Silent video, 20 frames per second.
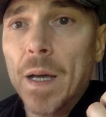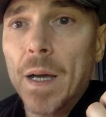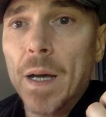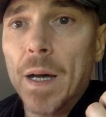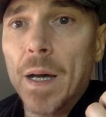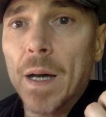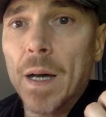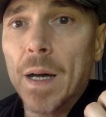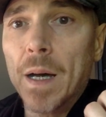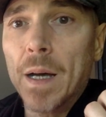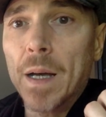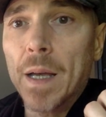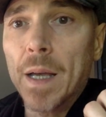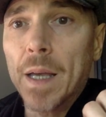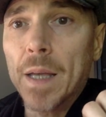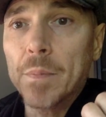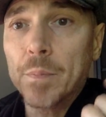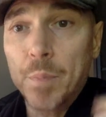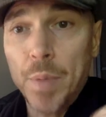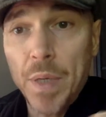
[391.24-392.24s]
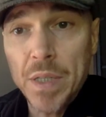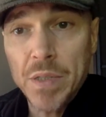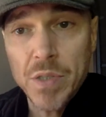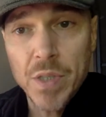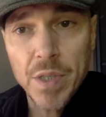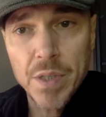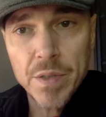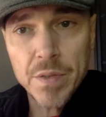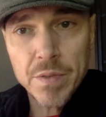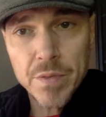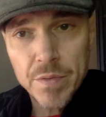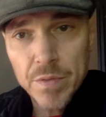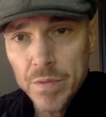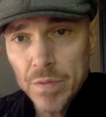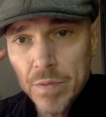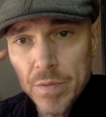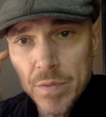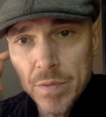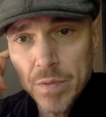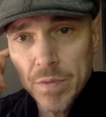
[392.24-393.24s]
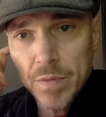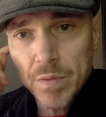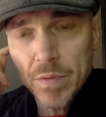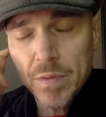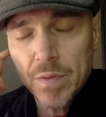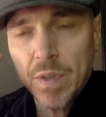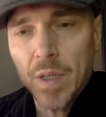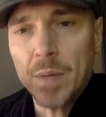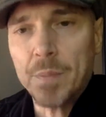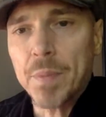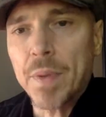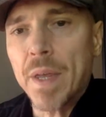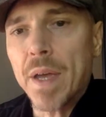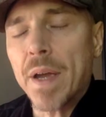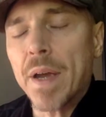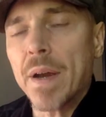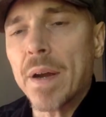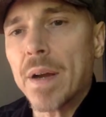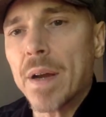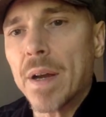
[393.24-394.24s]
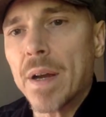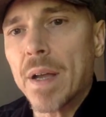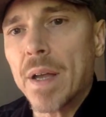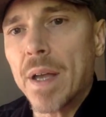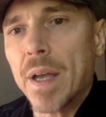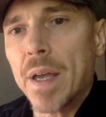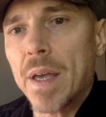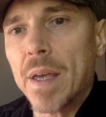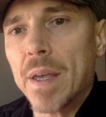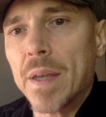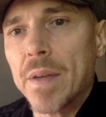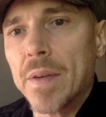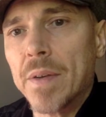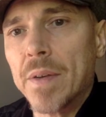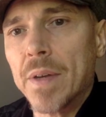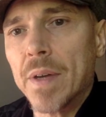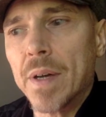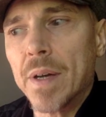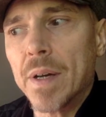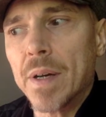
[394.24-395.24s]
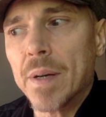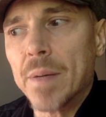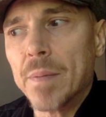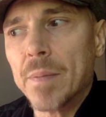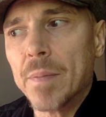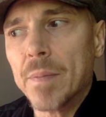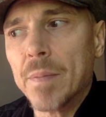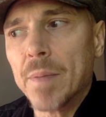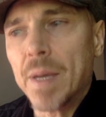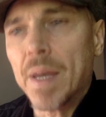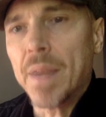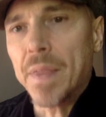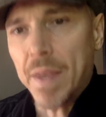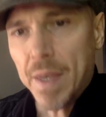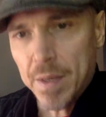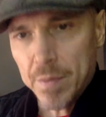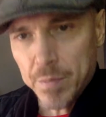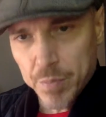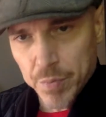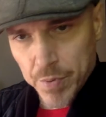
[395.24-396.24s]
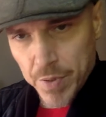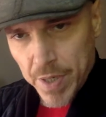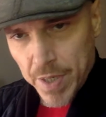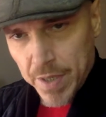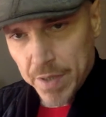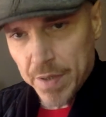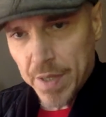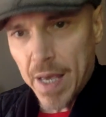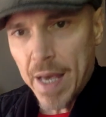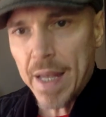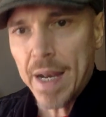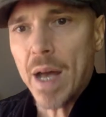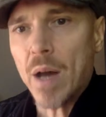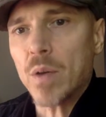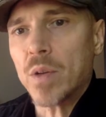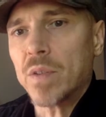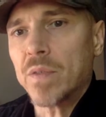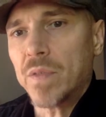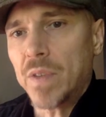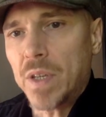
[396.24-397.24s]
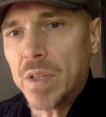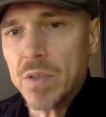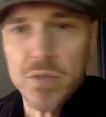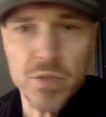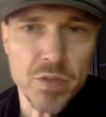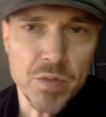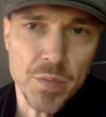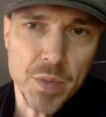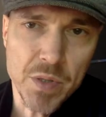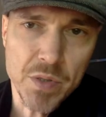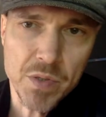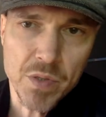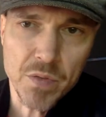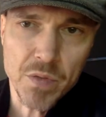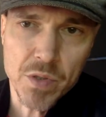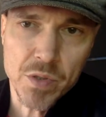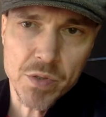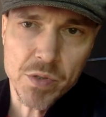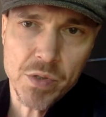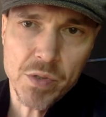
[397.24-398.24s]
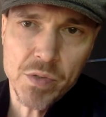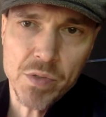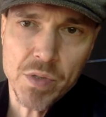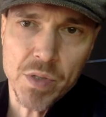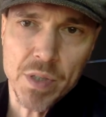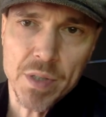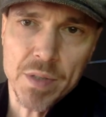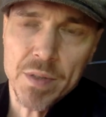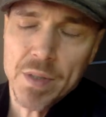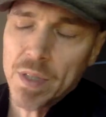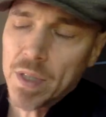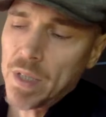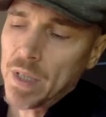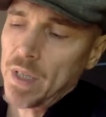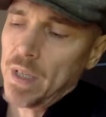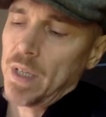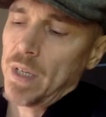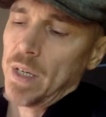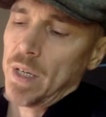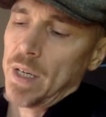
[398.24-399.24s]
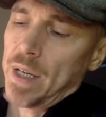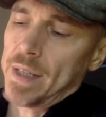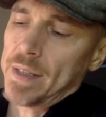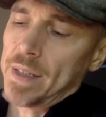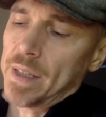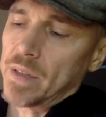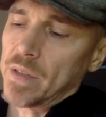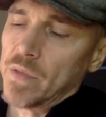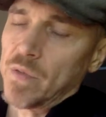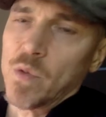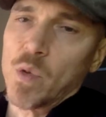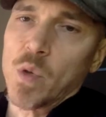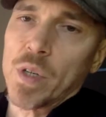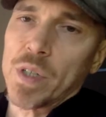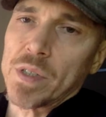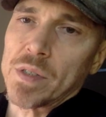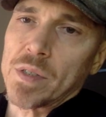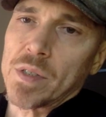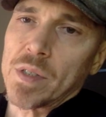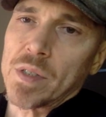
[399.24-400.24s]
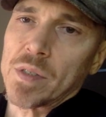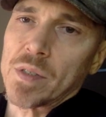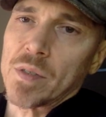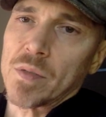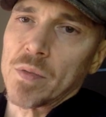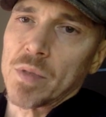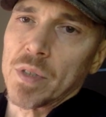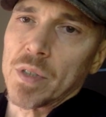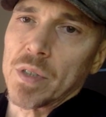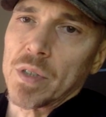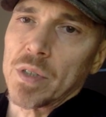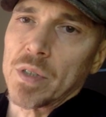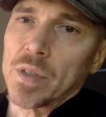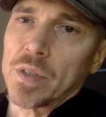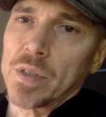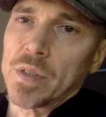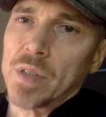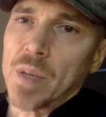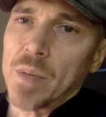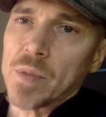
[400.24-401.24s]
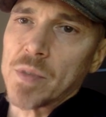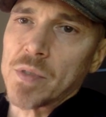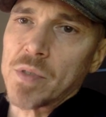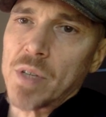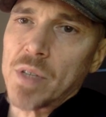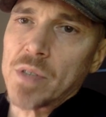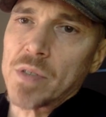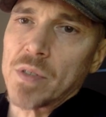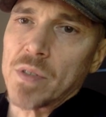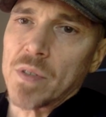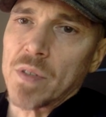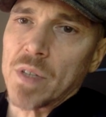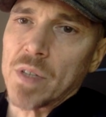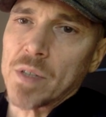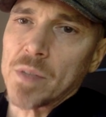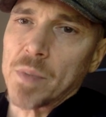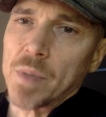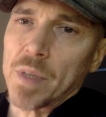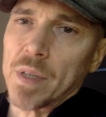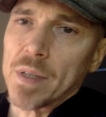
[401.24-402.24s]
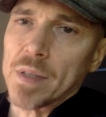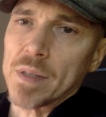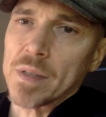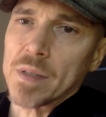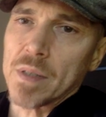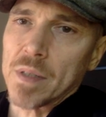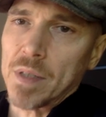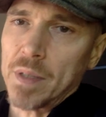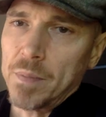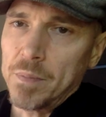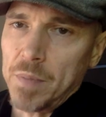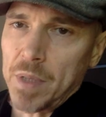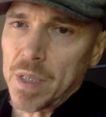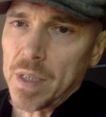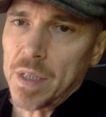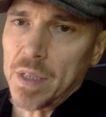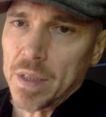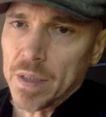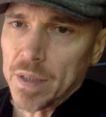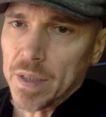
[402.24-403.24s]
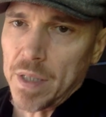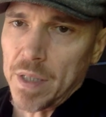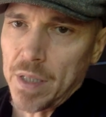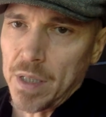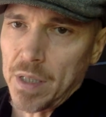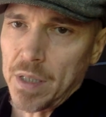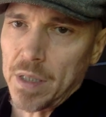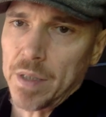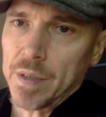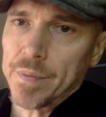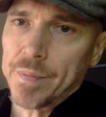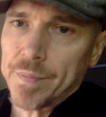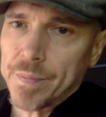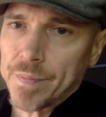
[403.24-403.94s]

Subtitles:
and pitch it up there, and then bring that out of instruments of your choosing. And that the voice is a really good demonstration of this, because it immediately